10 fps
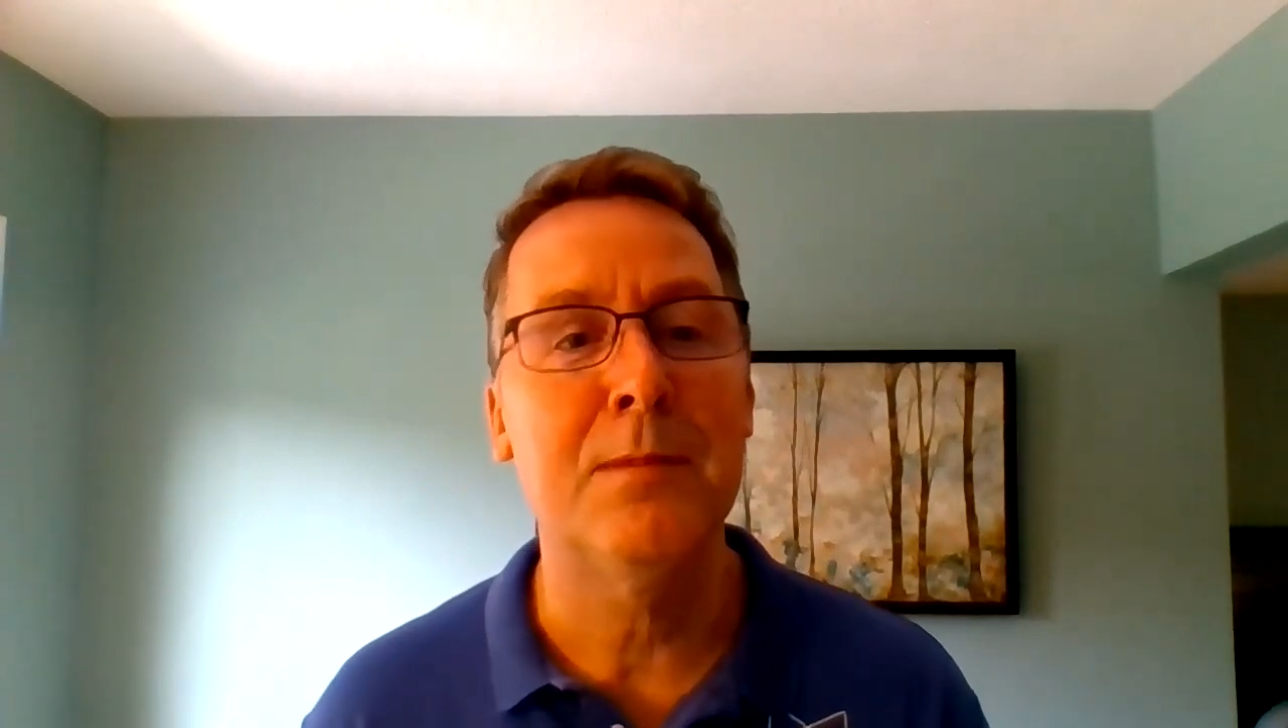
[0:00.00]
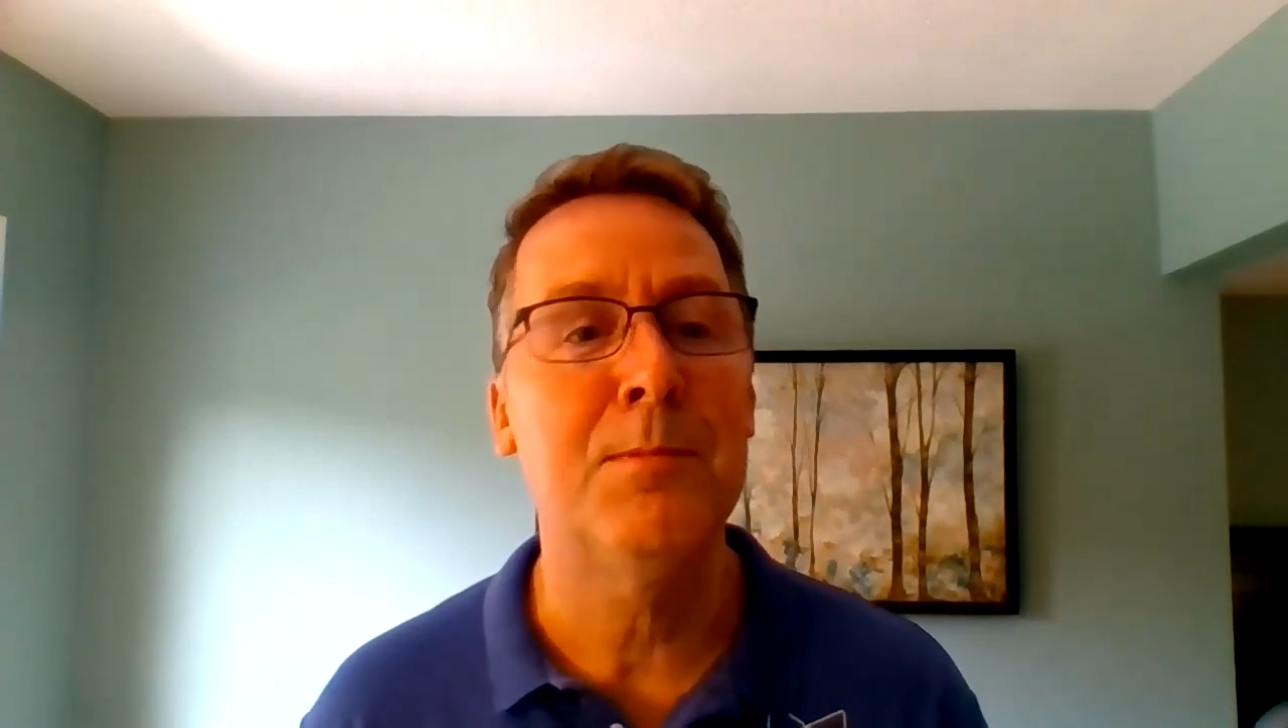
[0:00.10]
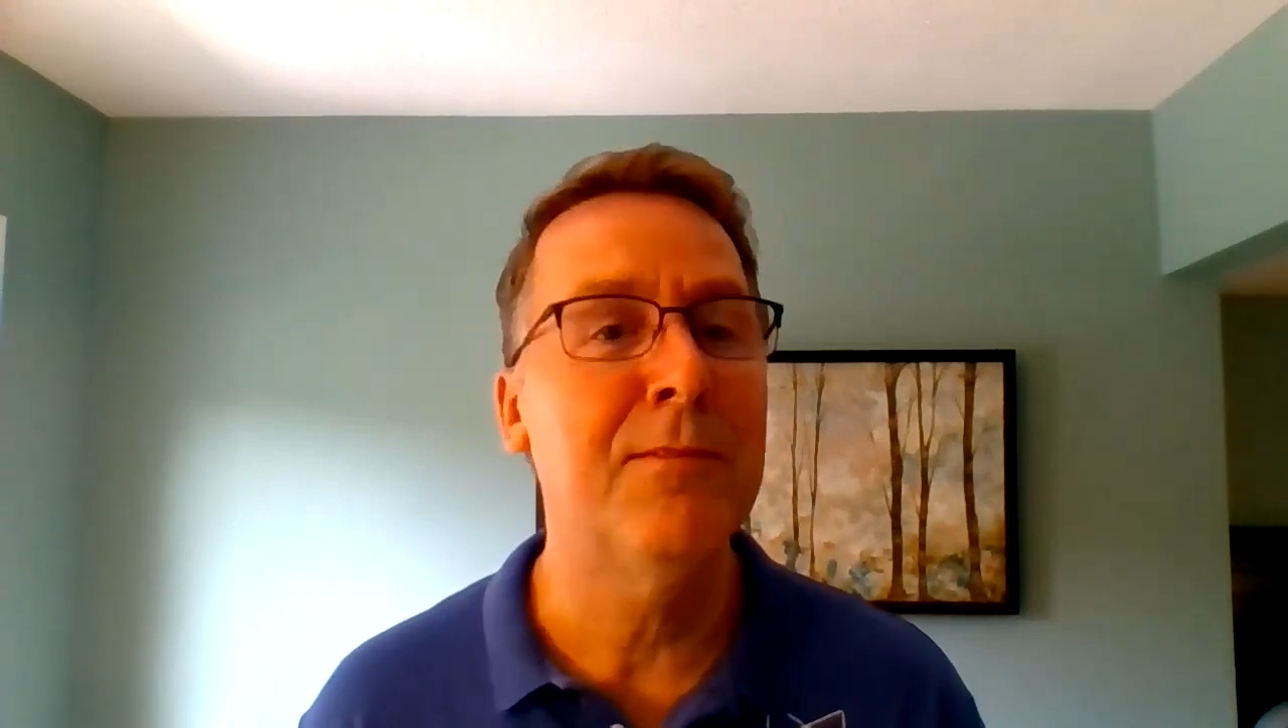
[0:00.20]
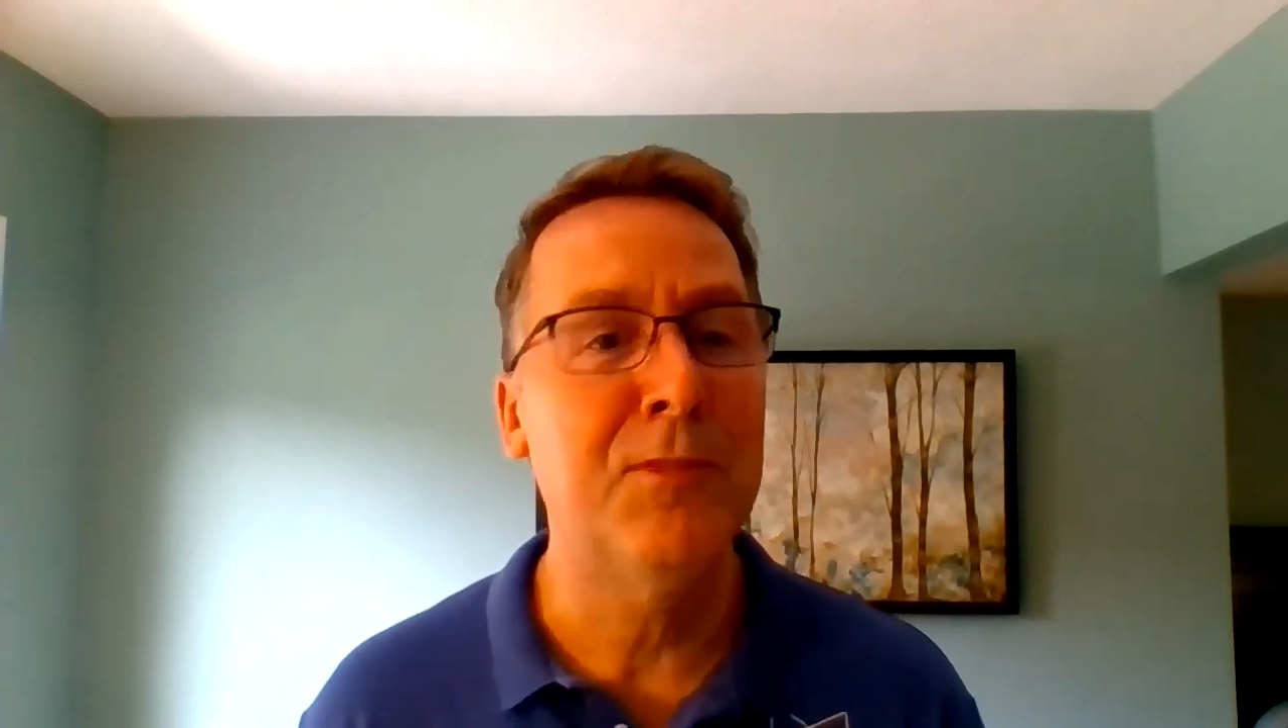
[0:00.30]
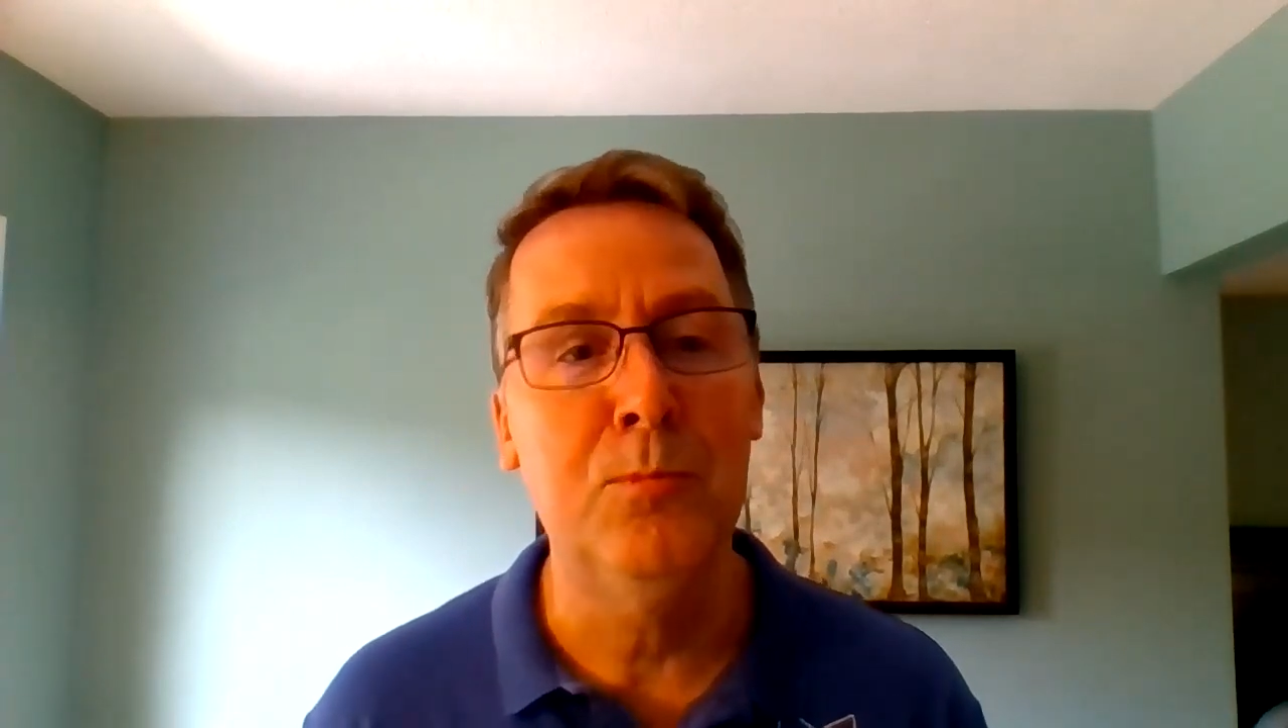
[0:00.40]
on
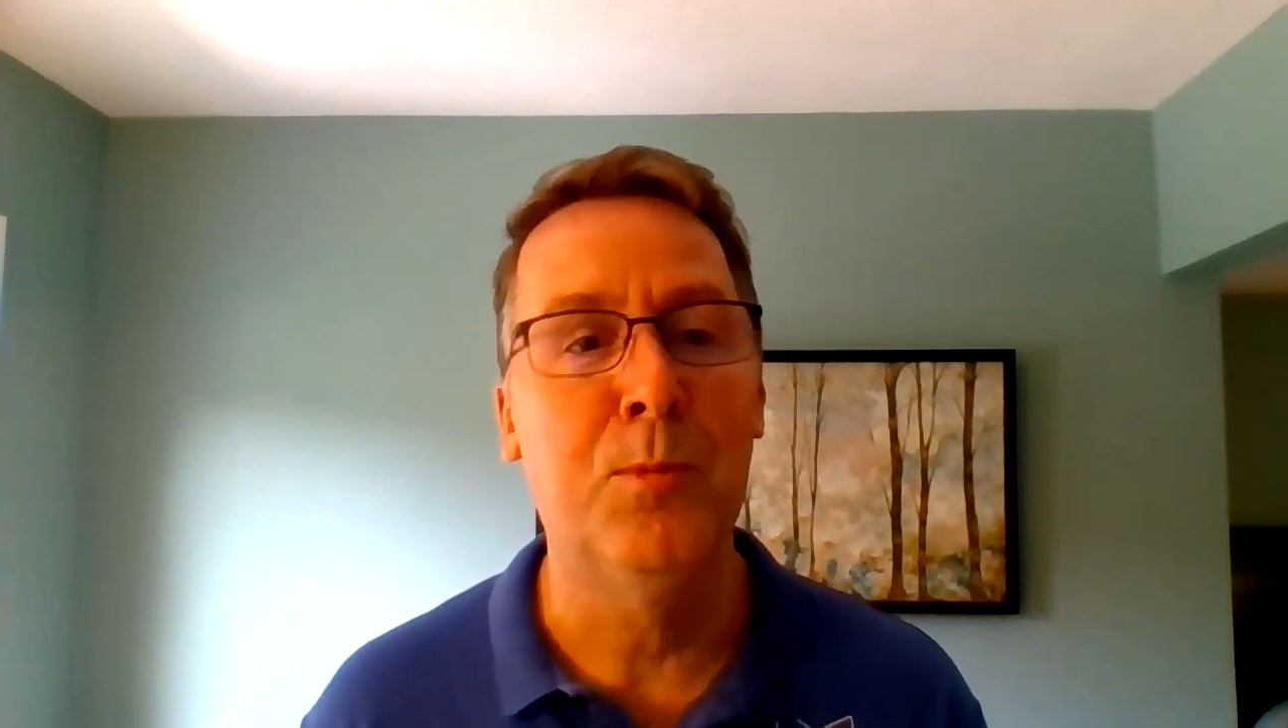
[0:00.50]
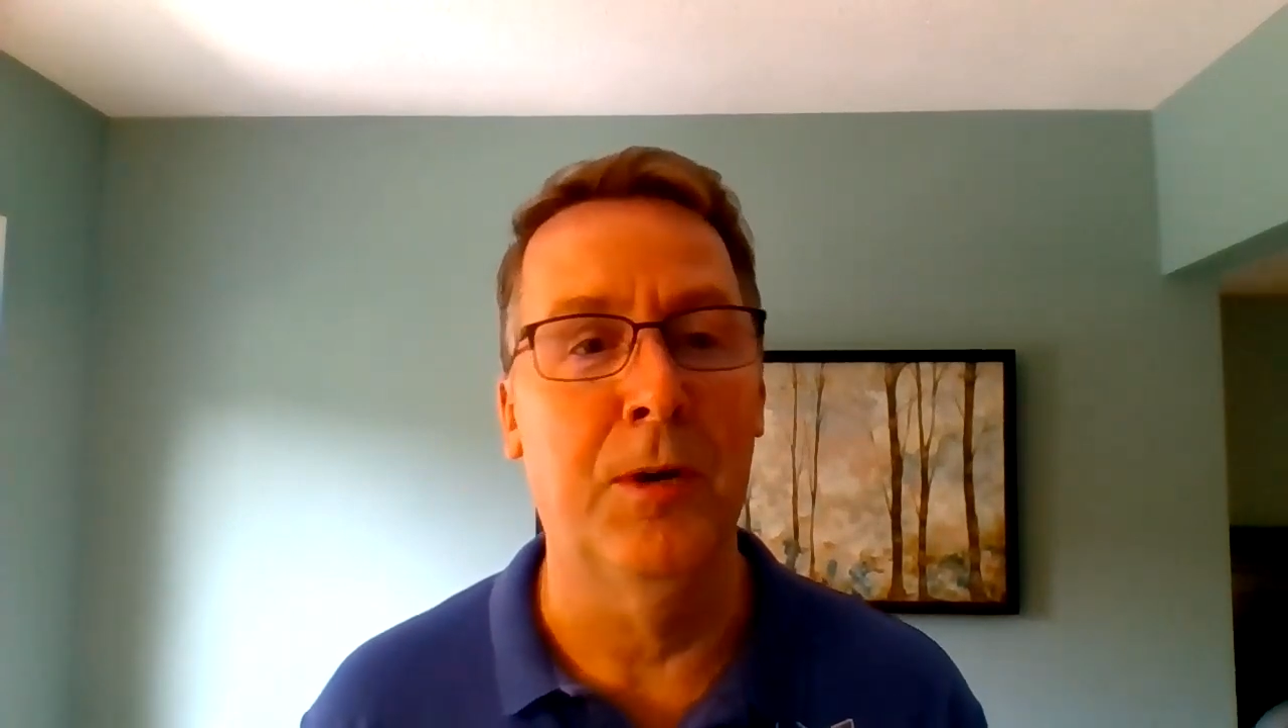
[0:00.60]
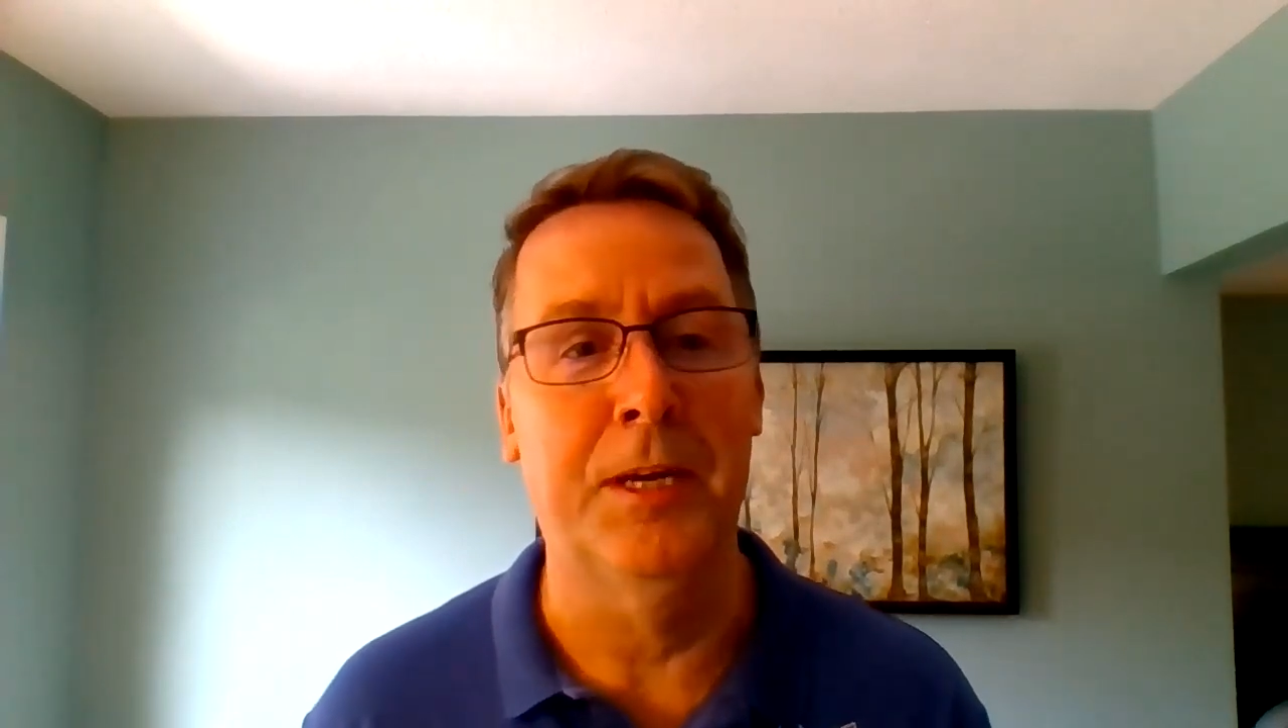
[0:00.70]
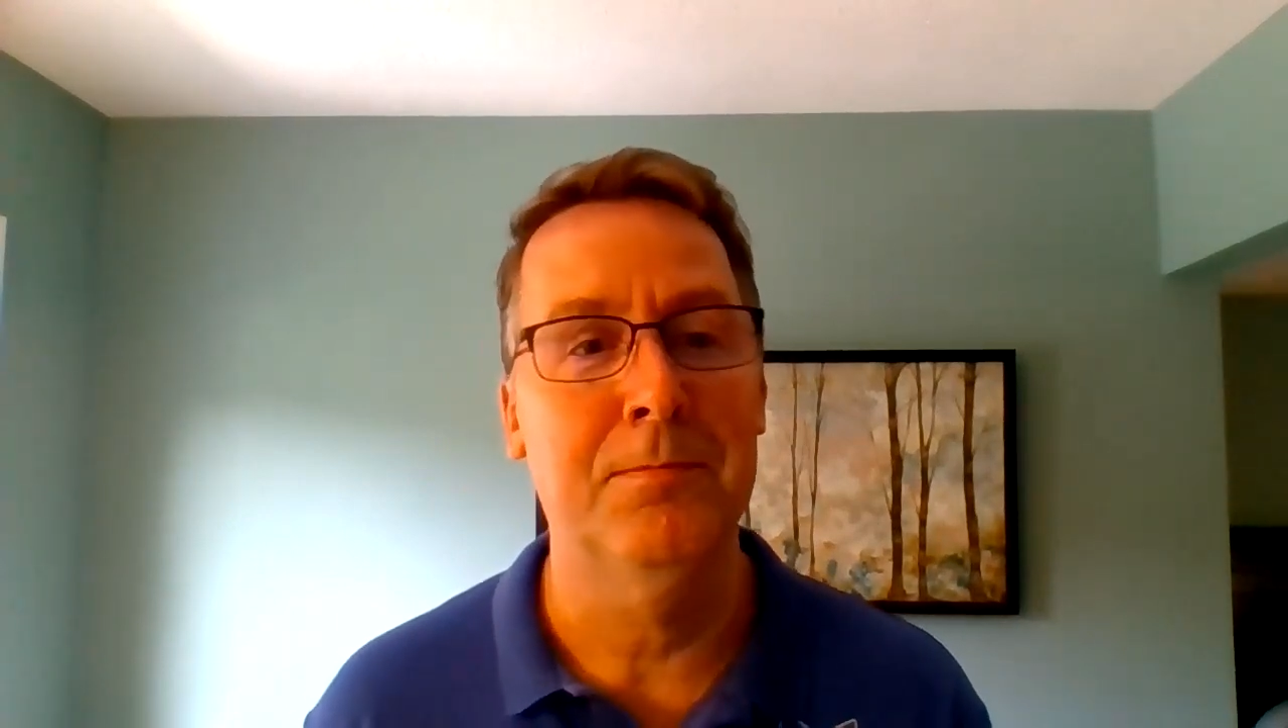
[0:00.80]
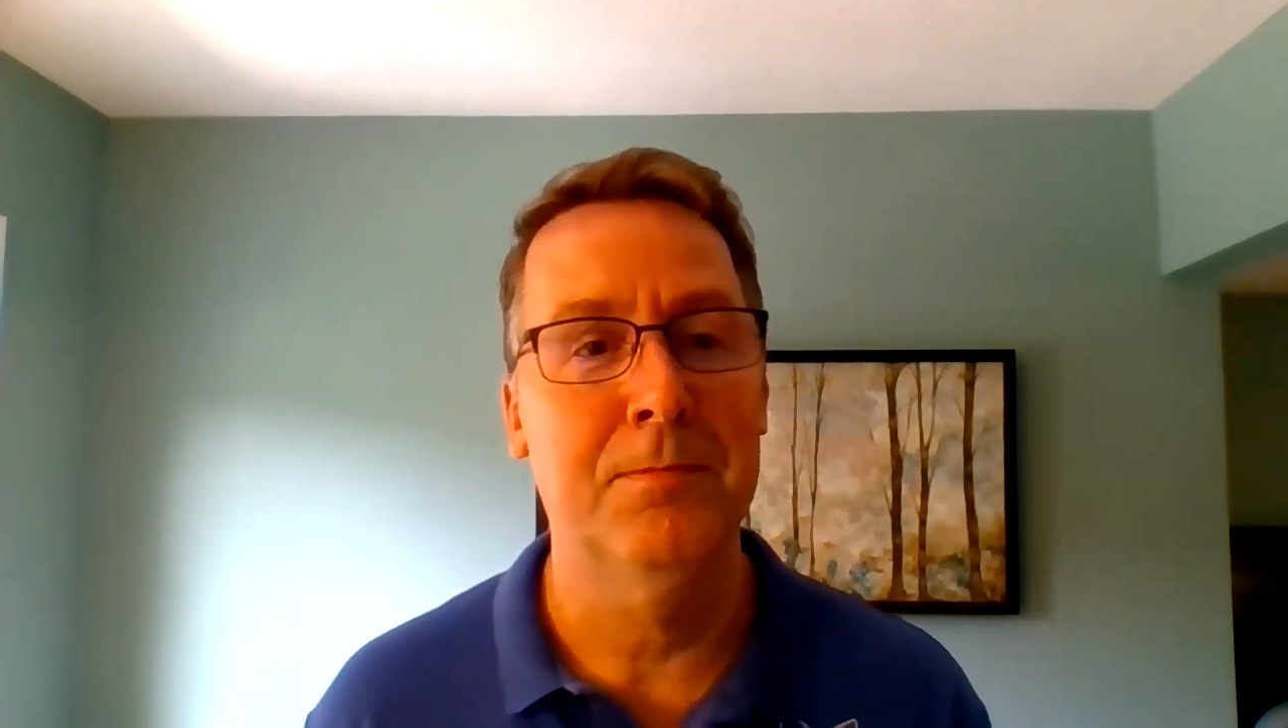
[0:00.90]
my
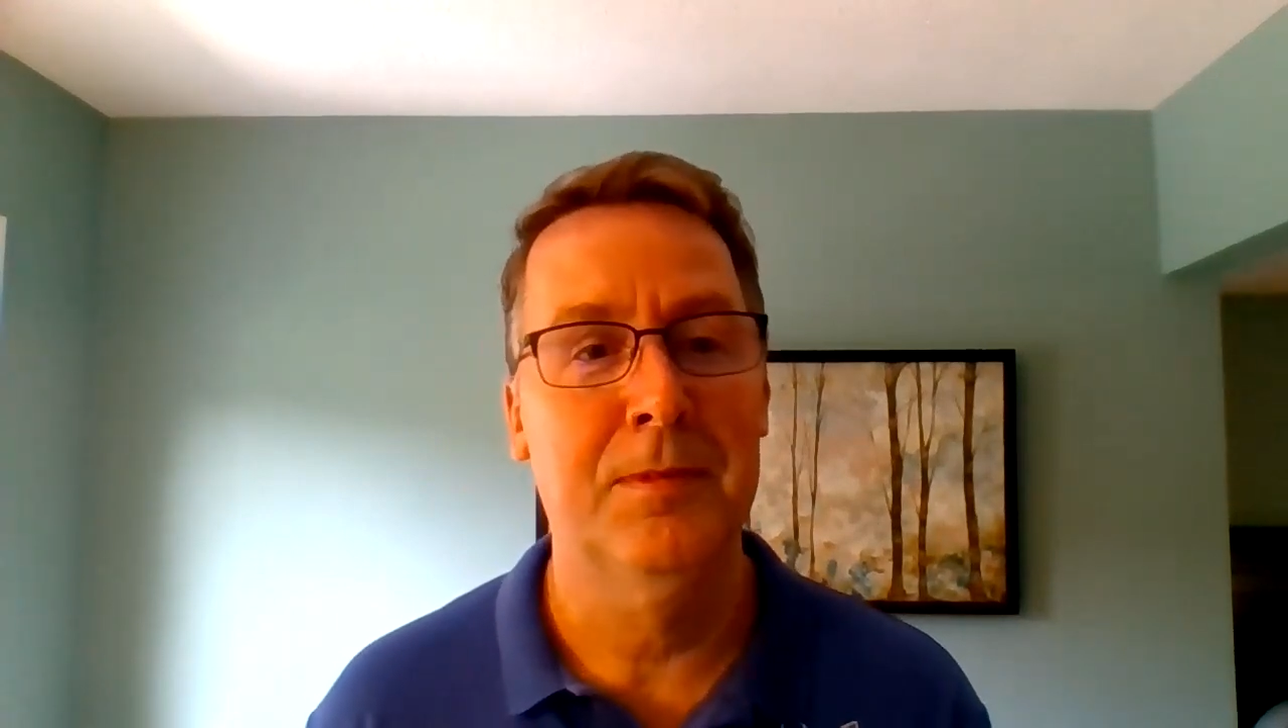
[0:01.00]
viewpoint,